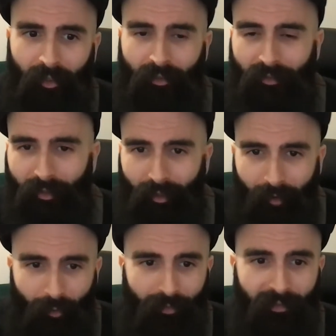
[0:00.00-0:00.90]

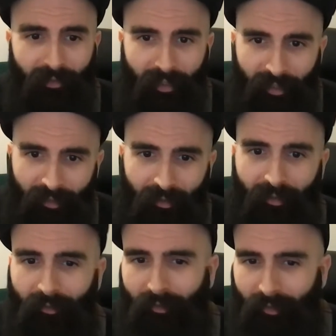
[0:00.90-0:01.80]
turnaround in C,
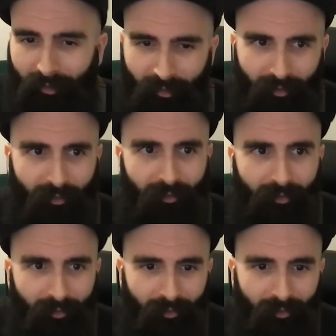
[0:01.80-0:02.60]
and